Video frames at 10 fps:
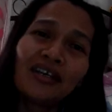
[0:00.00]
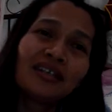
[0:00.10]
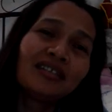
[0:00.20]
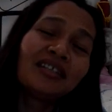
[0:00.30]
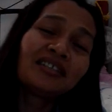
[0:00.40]

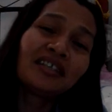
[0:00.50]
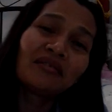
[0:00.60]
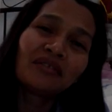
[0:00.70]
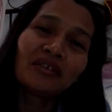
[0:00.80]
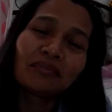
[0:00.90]
they
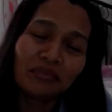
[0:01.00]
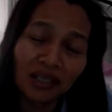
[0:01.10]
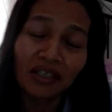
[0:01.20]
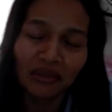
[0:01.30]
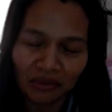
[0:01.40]
send
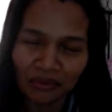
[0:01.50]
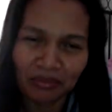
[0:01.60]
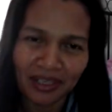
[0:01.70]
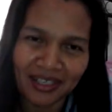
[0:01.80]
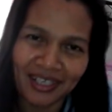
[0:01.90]
me you
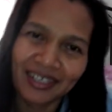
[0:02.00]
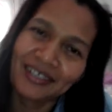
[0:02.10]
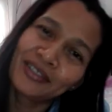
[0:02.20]
money.